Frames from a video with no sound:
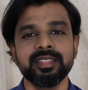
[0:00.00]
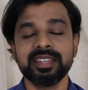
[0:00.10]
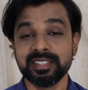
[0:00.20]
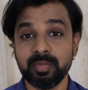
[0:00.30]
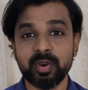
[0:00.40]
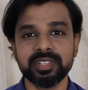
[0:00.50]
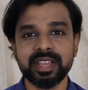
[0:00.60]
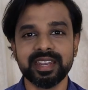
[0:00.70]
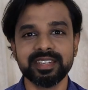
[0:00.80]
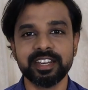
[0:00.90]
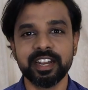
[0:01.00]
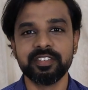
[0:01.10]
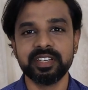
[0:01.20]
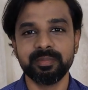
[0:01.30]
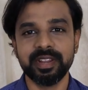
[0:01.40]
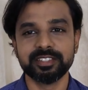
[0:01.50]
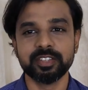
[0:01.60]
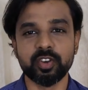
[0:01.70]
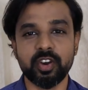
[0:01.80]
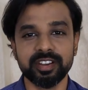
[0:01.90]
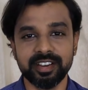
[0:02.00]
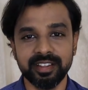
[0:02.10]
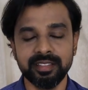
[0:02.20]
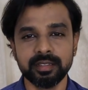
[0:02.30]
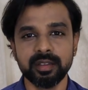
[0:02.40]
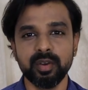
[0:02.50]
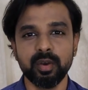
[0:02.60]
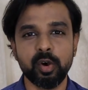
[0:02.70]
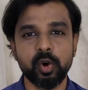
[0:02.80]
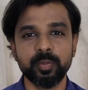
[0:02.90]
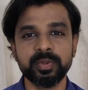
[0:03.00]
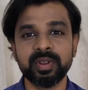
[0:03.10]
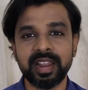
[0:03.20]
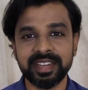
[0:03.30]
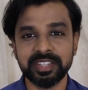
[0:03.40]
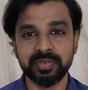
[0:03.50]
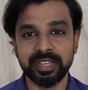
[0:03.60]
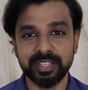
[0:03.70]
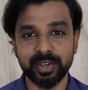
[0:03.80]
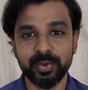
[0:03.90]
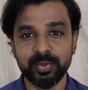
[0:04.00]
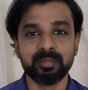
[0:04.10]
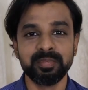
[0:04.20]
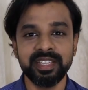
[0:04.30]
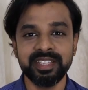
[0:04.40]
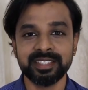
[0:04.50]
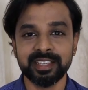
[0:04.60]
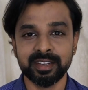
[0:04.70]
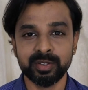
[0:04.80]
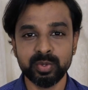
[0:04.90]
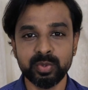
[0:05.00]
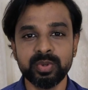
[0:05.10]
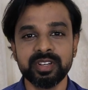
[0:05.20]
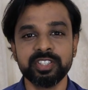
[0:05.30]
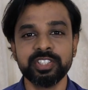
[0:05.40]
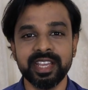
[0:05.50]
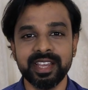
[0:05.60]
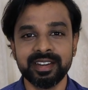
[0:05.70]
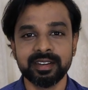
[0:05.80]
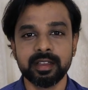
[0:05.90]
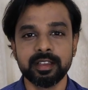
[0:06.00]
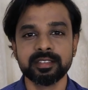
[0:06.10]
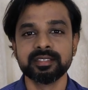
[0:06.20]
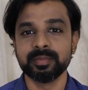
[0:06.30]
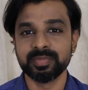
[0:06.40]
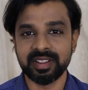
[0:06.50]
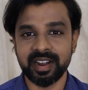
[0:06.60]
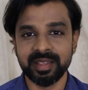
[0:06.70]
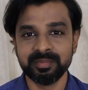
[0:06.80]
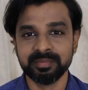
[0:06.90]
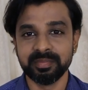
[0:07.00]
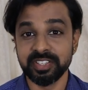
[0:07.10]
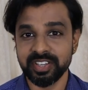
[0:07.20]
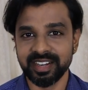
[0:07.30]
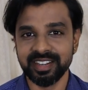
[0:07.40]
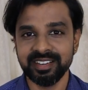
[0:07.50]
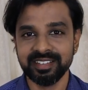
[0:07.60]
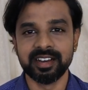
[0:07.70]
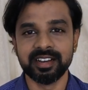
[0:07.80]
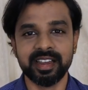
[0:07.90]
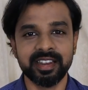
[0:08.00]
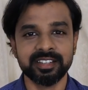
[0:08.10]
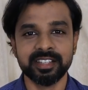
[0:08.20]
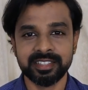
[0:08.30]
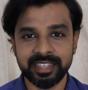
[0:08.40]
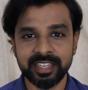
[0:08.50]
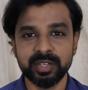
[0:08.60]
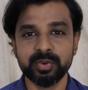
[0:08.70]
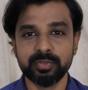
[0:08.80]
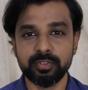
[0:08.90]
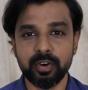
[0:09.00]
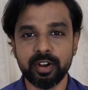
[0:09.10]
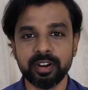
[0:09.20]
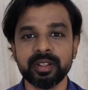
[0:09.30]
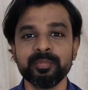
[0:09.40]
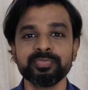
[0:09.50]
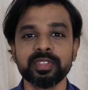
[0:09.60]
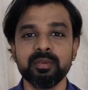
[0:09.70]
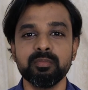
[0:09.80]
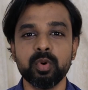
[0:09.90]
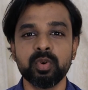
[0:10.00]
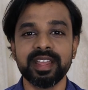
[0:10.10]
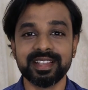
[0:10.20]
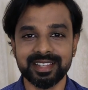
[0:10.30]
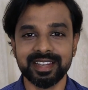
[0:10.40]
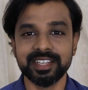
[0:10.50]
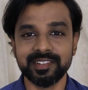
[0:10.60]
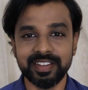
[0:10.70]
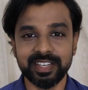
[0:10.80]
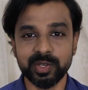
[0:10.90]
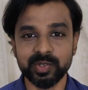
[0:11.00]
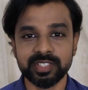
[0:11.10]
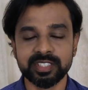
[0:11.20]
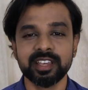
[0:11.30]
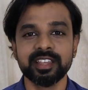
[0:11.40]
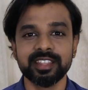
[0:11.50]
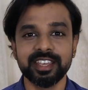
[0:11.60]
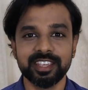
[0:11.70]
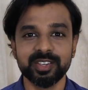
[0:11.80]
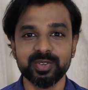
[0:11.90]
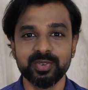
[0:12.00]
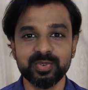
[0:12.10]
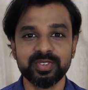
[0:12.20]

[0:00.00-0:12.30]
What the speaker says: that's about the anti-gravity places on Earth. Hope you like the video. Please do share, subscribe my channel, and stay tuned for more exciting videos. Thank you.